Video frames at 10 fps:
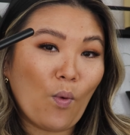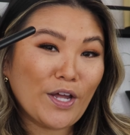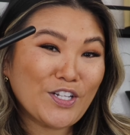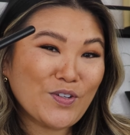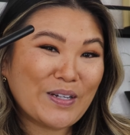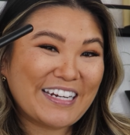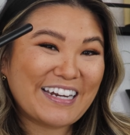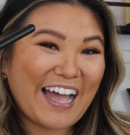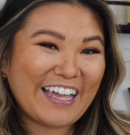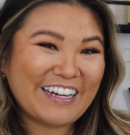
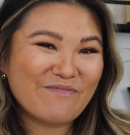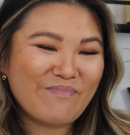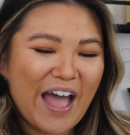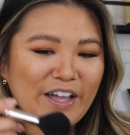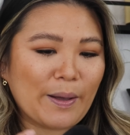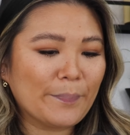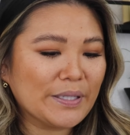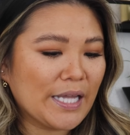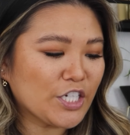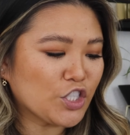129 MAC
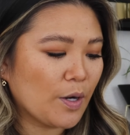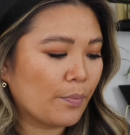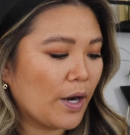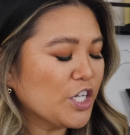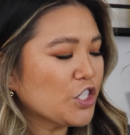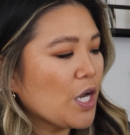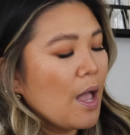blush brush.